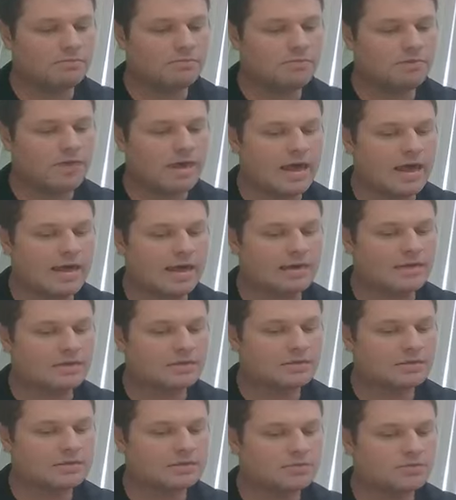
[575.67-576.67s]
that
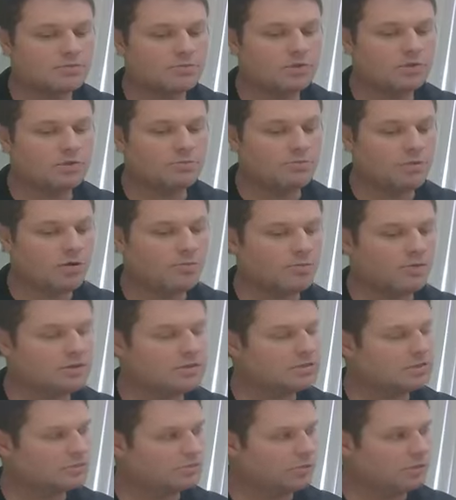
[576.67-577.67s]
with appropriate
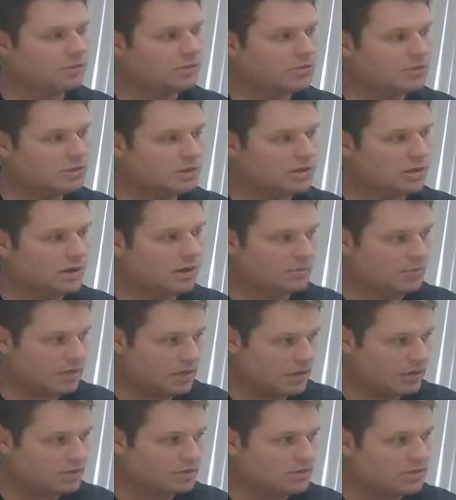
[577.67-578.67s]
supports and
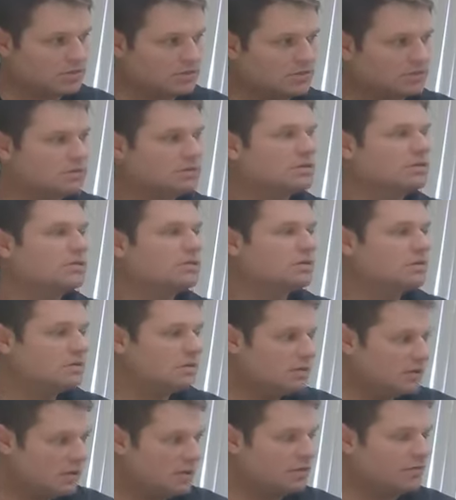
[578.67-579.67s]
accommodations,
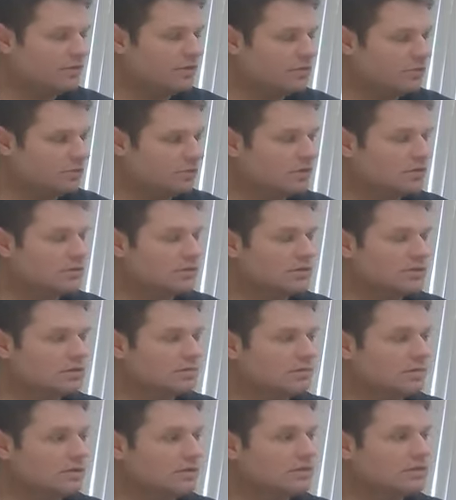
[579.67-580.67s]
individuals with
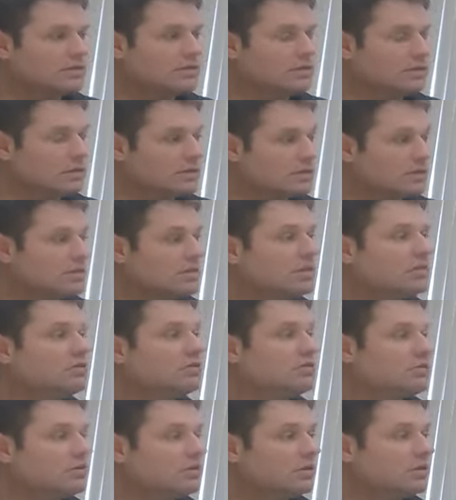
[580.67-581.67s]
disabilities can
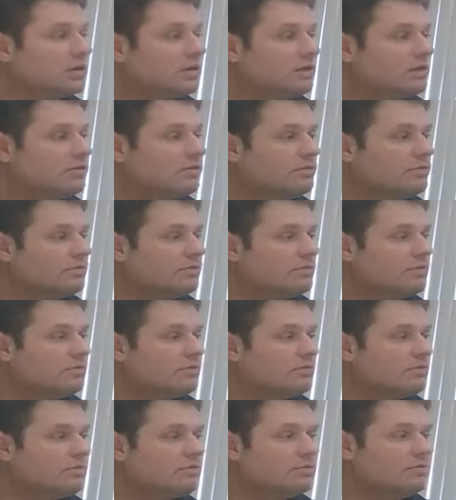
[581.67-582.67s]
continue to live
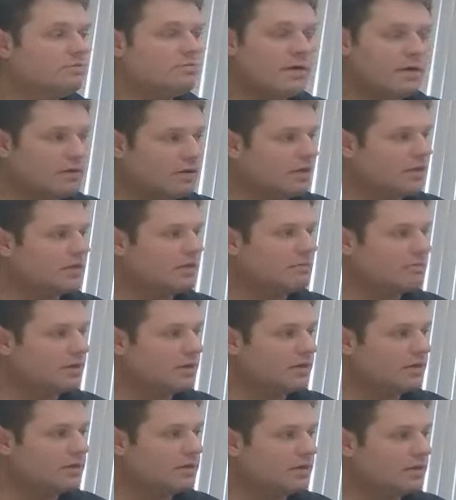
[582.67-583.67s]
very
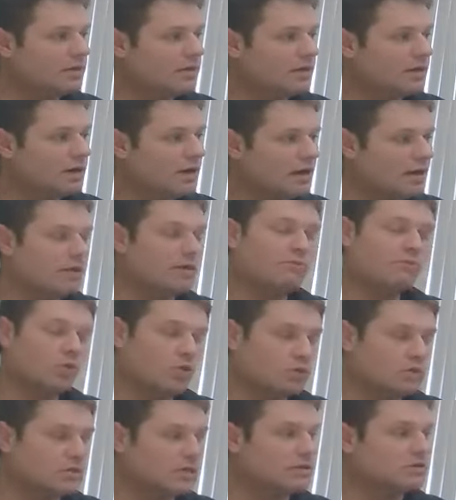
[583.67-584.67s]
independently. And of
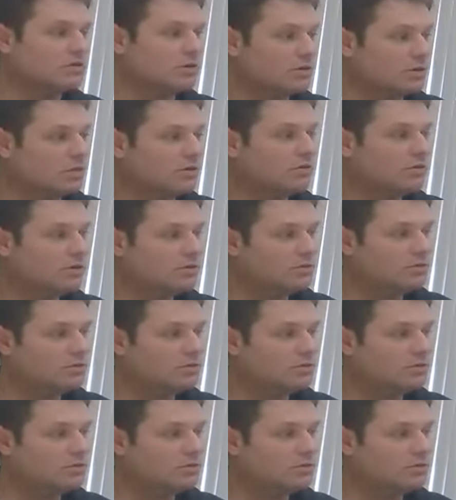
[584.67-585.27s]
course, that's our goal here.